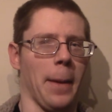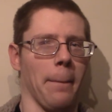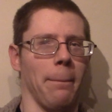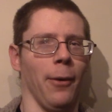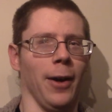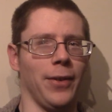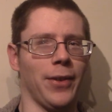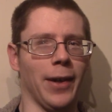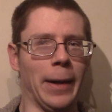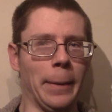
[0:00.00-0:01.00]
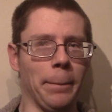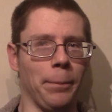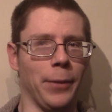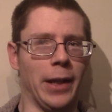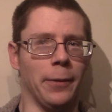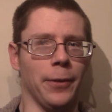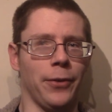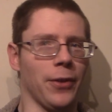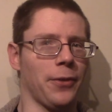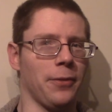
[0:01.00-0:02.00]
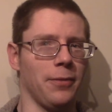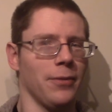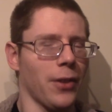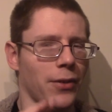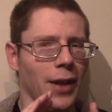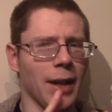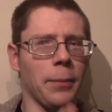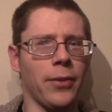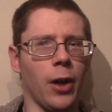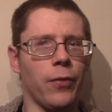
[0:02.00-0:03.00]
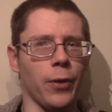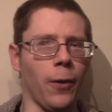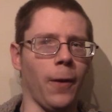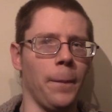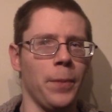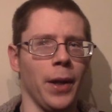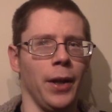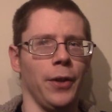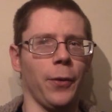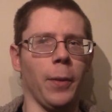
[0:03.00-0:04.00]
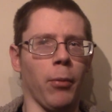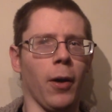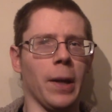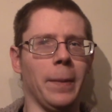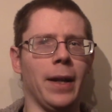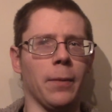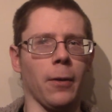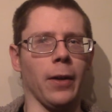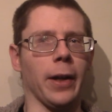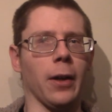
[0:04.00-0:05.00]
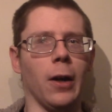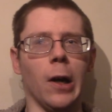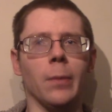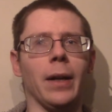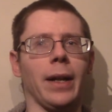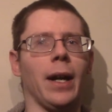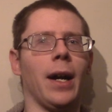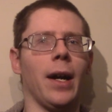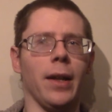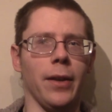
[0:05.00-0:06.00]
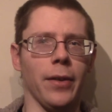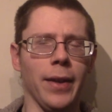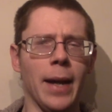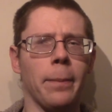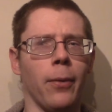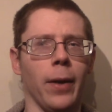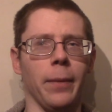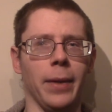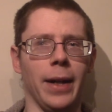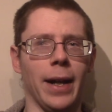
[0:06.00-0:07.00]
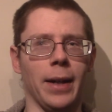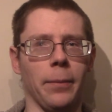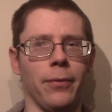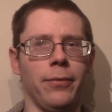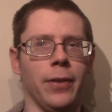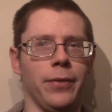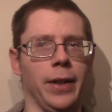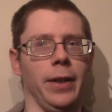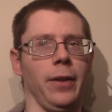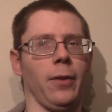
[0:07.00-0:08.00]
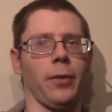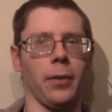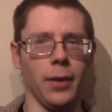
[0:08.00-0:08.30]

But he was just not himself at all. So we brought him in, and we're like, oh my God. At that point, we'd had him 15 years.